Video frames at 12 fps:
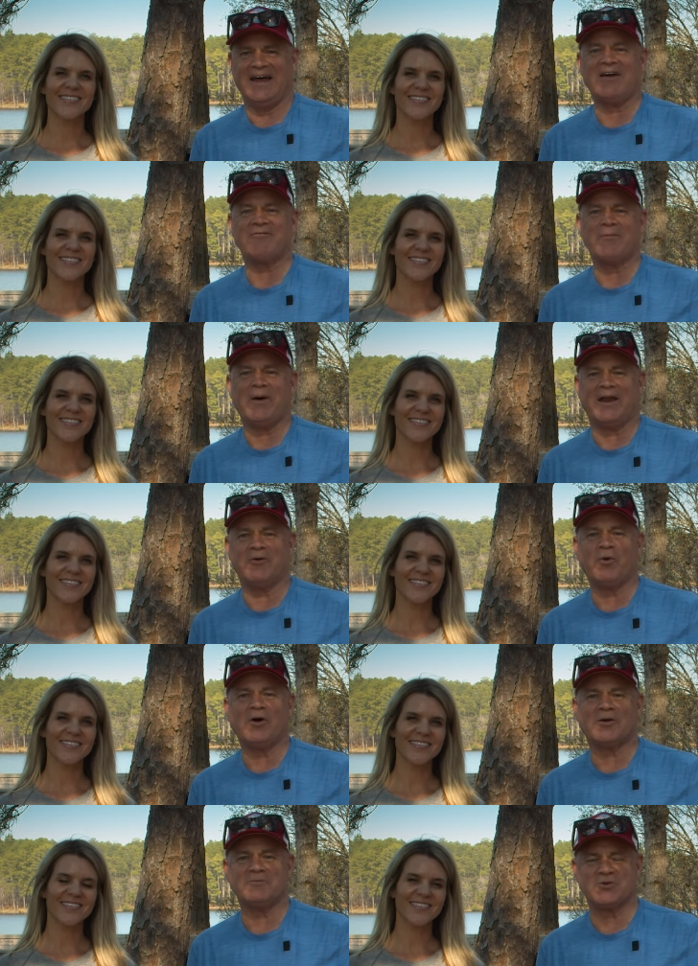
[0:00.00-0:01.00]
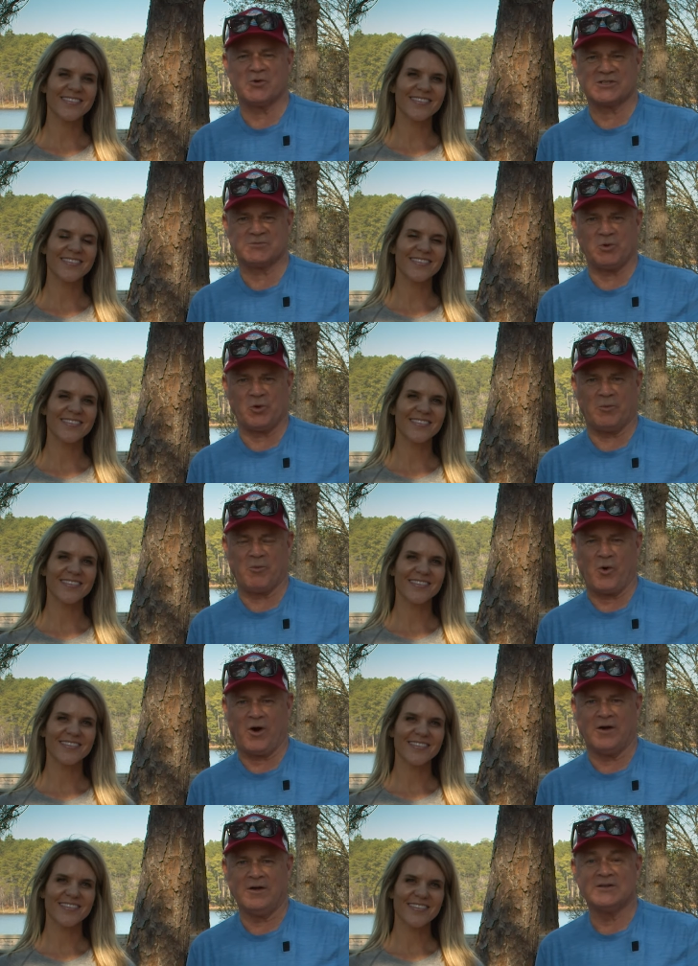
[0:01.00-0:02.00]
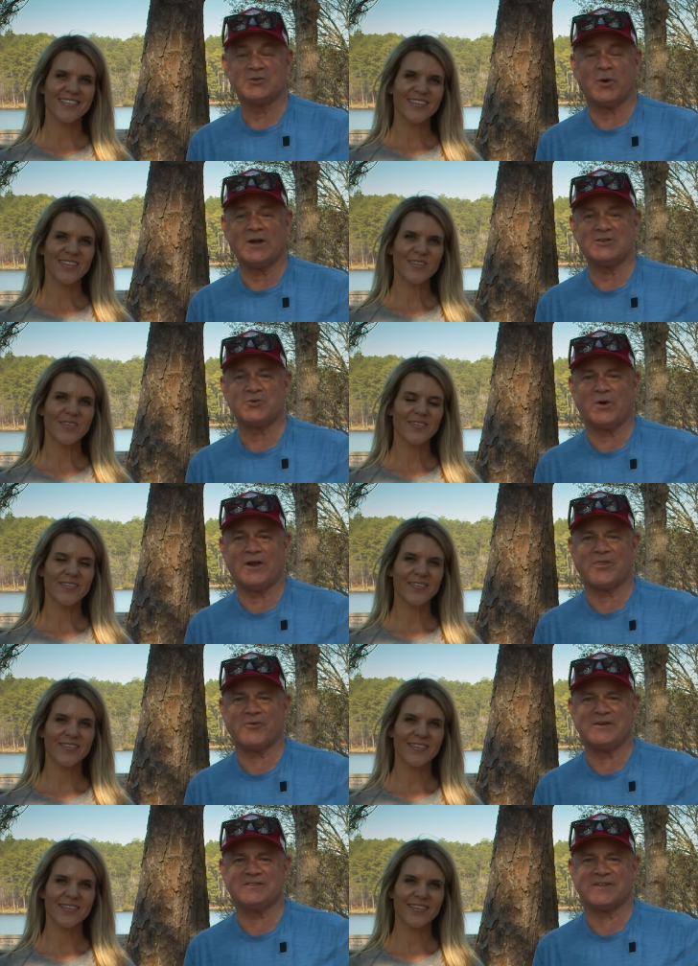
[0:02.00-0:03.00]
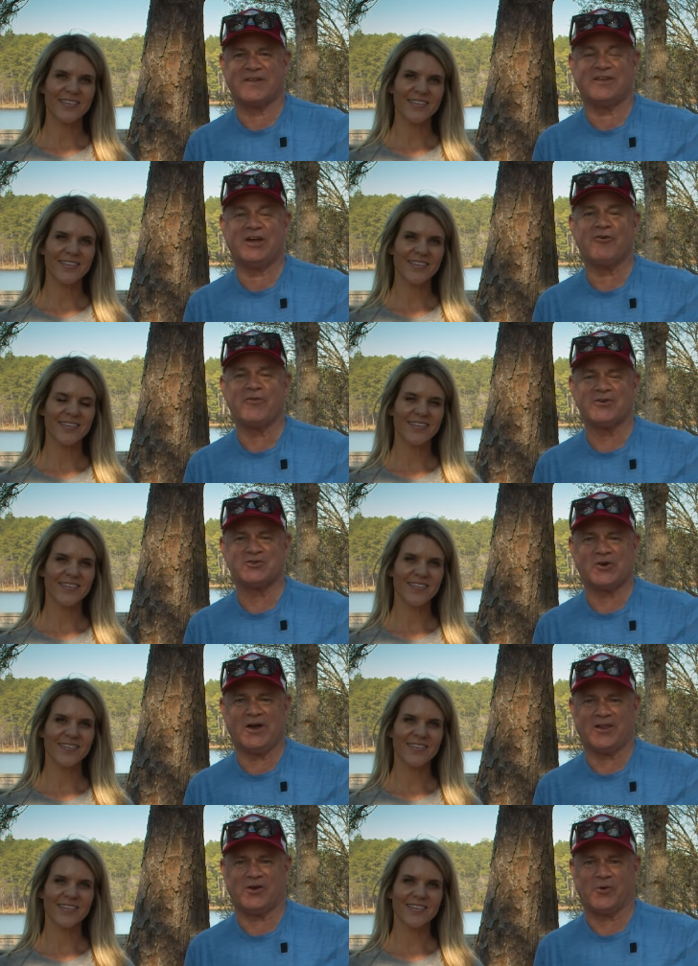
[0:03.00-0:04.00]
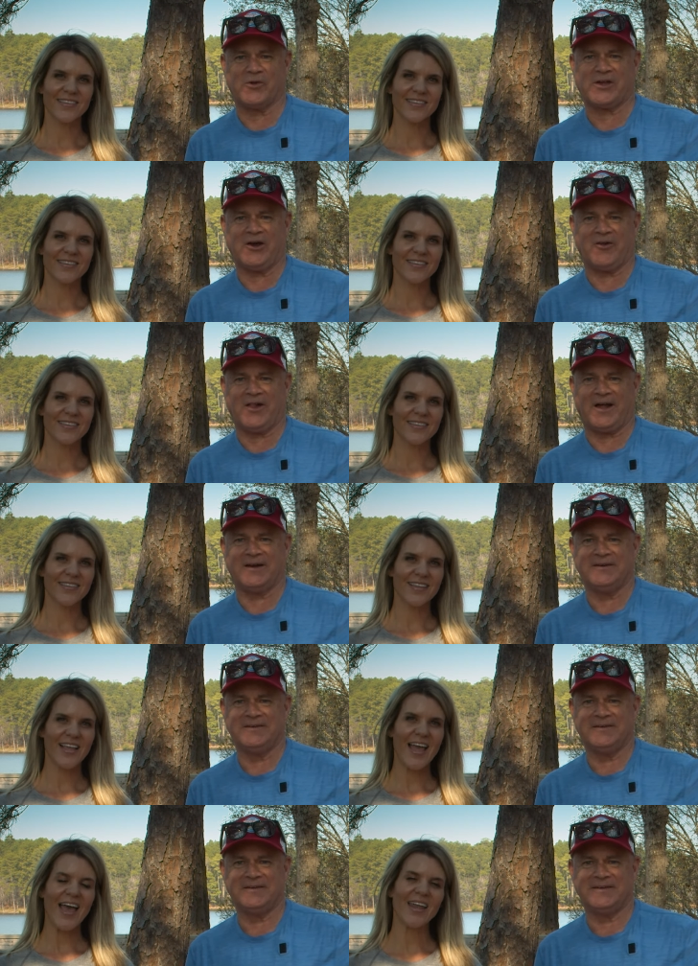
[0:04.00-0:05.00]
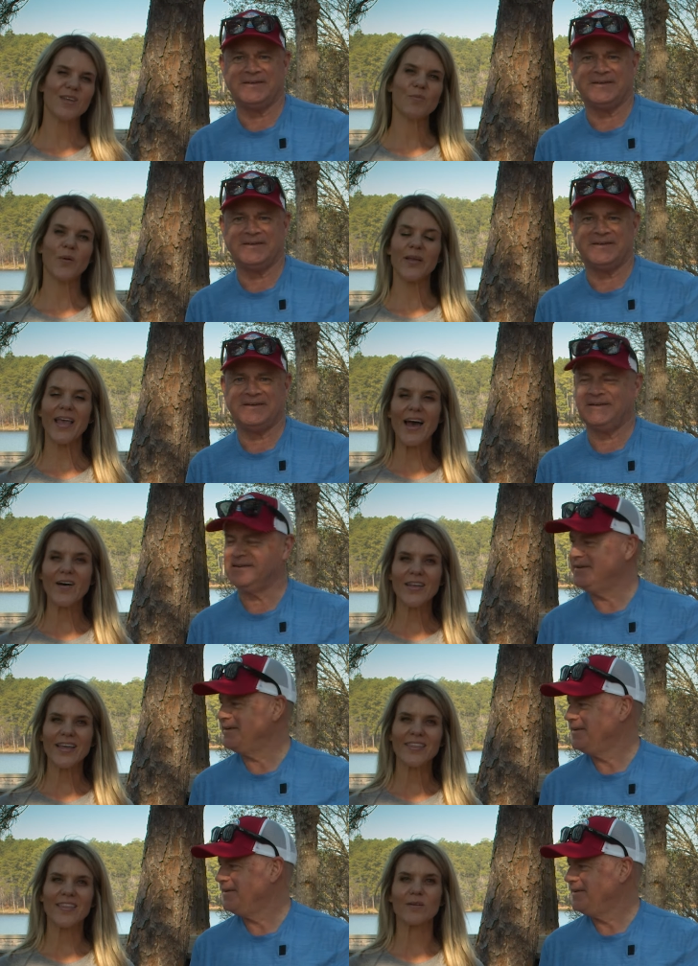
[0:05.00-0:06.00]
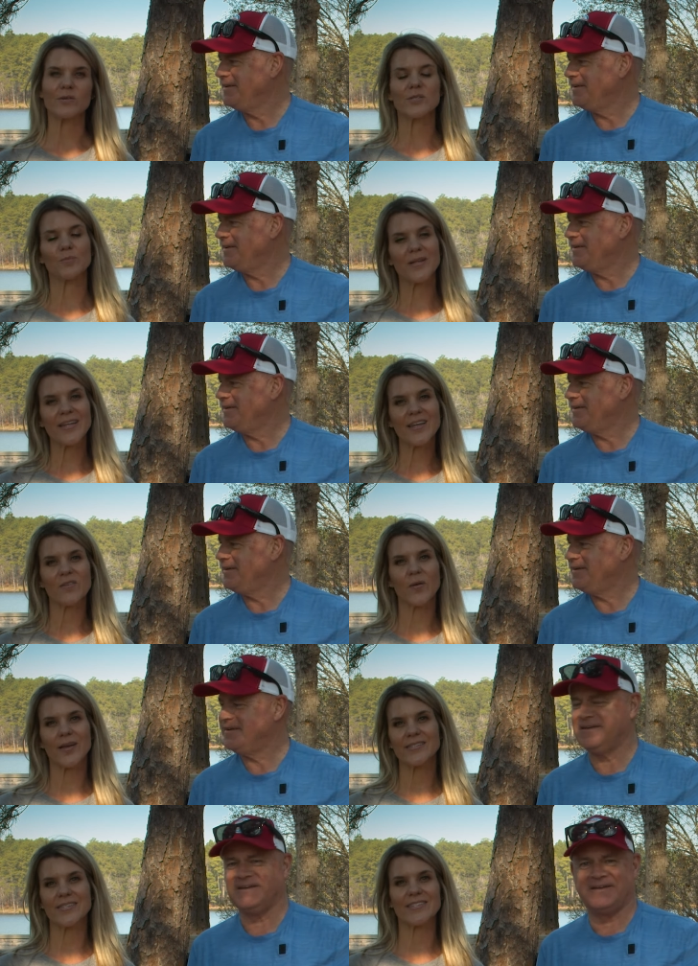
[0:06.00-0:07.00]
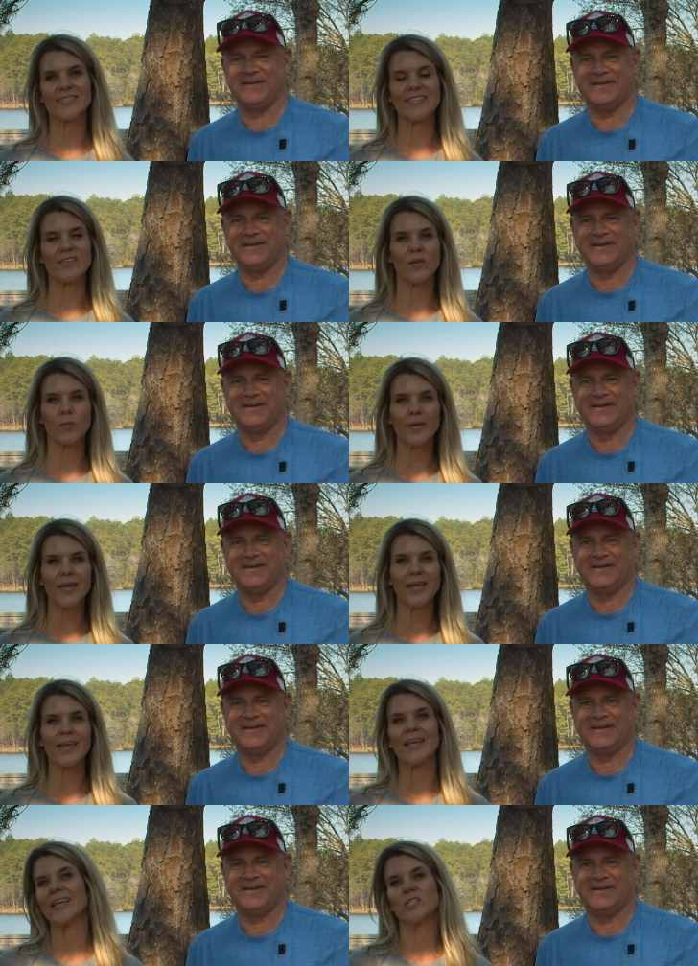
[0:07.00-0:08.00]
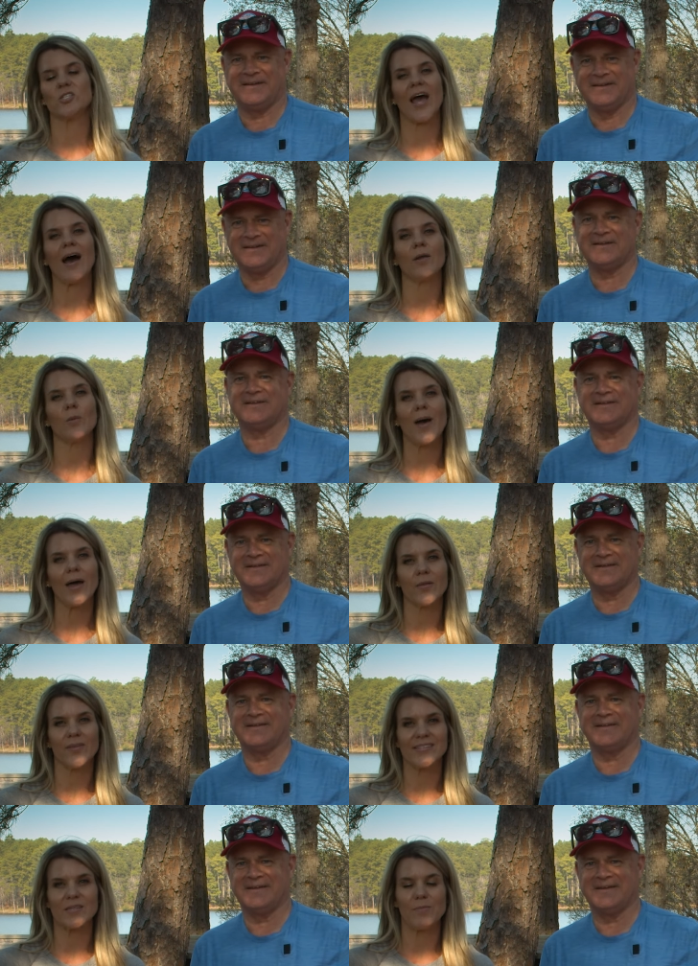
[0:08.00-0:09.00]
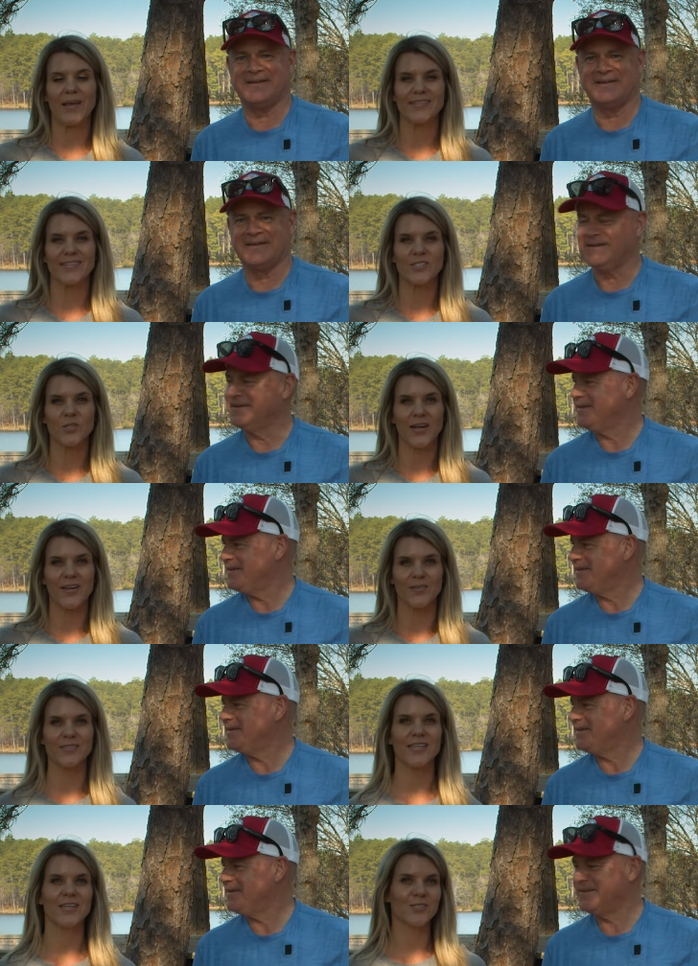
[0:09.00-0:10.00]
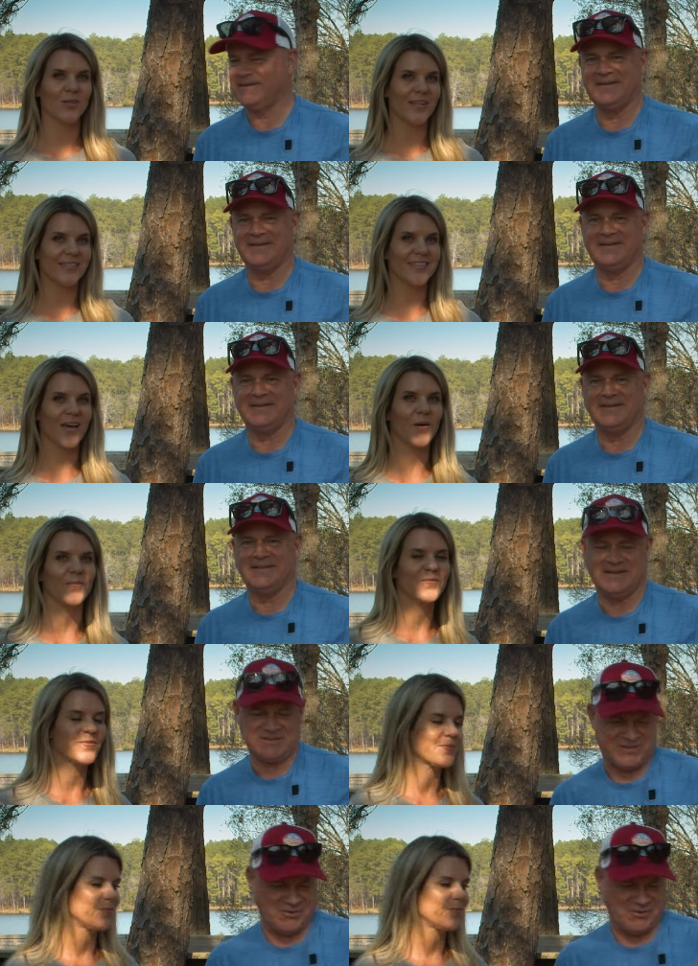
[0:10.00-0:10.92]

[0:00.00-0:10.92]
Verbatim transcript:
Speaker 1: Hey everybody, welcome to Explore Moore. 2023 is the year of the trail in North Carolina.
Speaker 2: And in Moore County, there's plenty of ways that the CVB can get you out and about on these amazing trails. So let's go. Let's